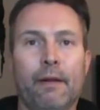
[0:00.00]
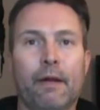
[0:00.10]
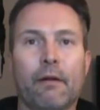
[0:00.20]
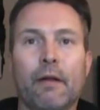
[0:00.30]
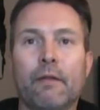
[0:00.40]

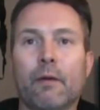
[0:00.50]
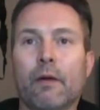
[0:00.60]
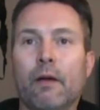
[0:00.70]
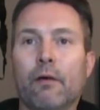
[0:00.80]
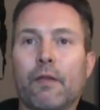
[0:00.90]
Area in the
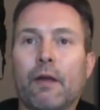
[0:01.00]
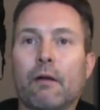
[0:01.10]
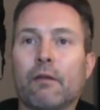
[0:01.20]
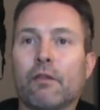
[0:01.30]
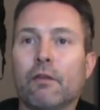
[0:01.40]

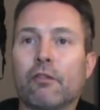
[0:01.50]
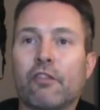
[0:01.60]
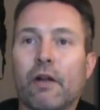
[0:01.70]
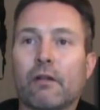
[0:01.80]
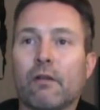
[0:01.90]
healthcare is each
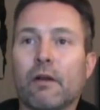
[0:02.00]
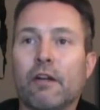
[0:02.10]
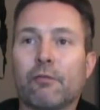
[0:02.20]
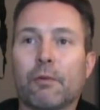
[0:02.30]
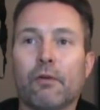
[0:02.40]
sector and
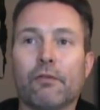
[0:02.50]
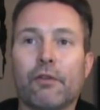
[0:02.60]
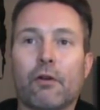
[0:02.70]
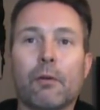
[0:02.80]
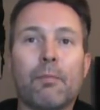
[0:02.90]
hospitals
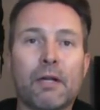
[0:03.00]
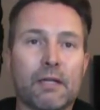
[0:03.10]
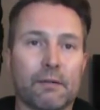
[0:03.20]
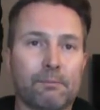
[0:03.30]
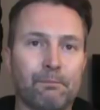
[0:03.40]
are
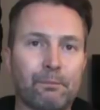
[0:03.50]
abundant.